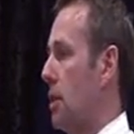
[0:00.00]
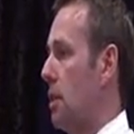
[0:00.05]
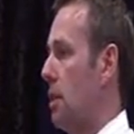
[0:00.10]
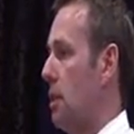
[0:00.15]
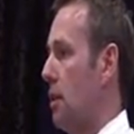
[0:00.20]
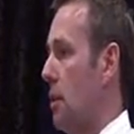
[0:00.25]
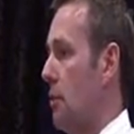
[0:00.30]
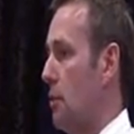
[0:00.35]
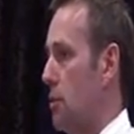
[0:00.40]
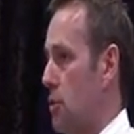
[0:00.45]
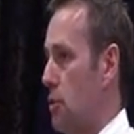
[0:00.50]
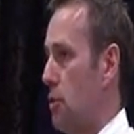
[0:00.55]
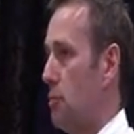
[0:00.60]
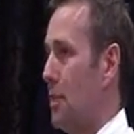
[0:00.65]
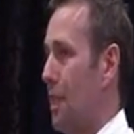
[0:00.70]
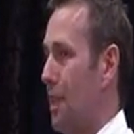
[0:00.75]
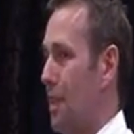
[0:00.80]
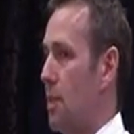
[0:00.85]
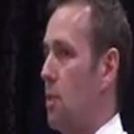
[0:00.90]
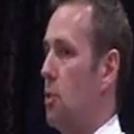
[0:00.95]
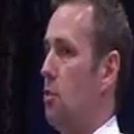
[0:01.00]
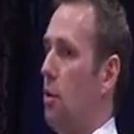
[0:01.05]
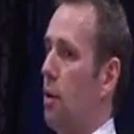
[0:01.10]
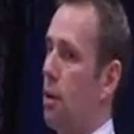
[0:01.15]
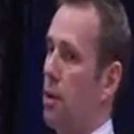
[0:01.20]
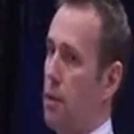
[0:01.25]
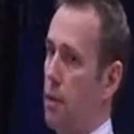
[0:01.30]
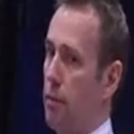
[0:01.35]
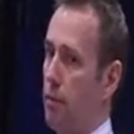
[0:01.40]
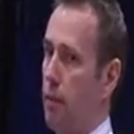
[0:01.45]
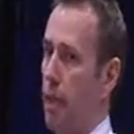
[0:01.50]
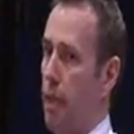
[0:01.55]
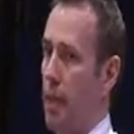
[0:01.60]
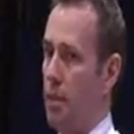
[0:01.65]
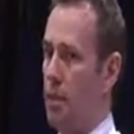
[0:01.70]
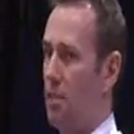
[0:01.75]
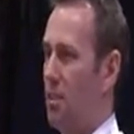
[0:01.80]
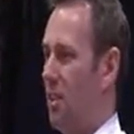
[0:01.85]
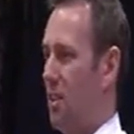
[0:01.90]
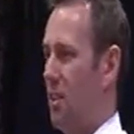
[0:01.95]
You know, I want some nice quality
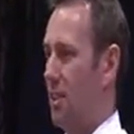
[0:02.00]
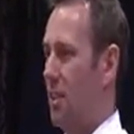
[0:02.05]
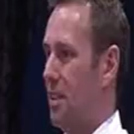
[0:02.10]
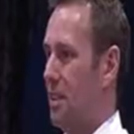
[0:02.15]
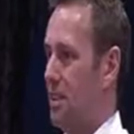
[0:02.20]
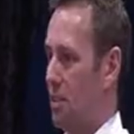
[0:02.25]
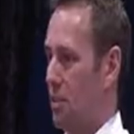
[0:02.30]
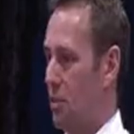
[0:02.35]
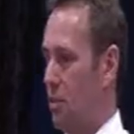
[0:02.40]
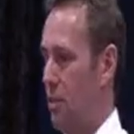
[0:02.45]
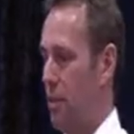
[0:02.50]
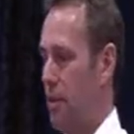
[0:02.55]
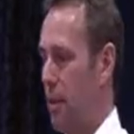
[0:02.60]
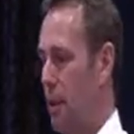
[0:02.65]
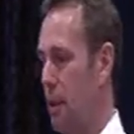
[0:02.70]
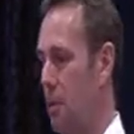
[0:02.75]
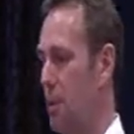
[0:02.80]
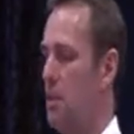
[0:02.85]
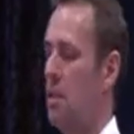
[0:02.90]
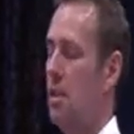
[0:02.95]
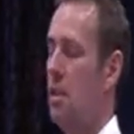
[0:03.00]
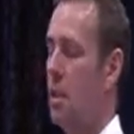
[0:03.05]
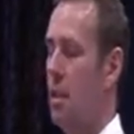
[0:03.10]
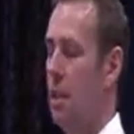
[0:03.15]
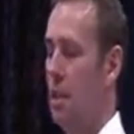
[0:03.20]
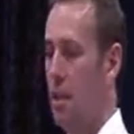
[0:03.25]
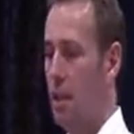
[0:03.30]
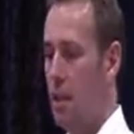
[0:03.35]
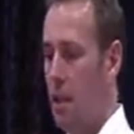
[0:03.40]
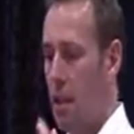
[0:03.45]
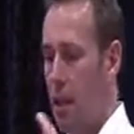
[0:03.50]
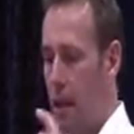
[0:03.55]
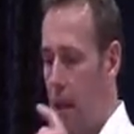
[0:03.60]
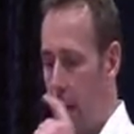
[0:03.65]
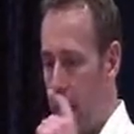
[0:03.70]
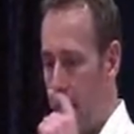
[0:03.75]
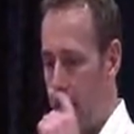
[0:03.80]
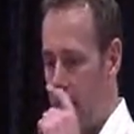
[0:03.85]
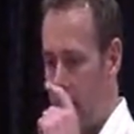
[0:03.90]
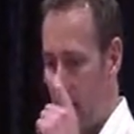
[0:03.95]
flats, not these sort of things.
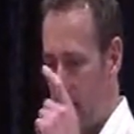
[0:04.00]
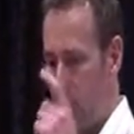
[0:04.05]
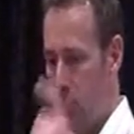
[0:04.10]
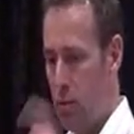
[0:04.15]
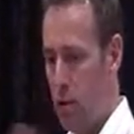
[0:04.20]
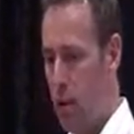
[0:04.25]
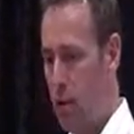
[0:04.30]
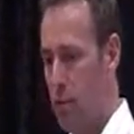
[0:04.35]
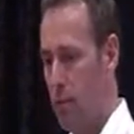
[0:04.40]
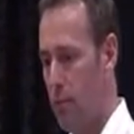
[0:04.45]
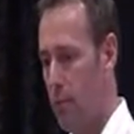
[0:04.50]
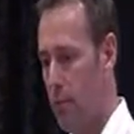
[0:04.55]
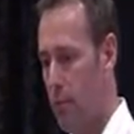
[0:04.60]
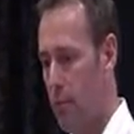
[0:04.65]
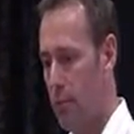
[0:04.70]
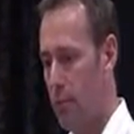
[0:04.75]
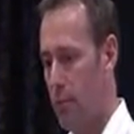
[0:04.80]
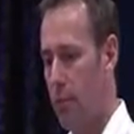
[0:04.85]
And he said, well,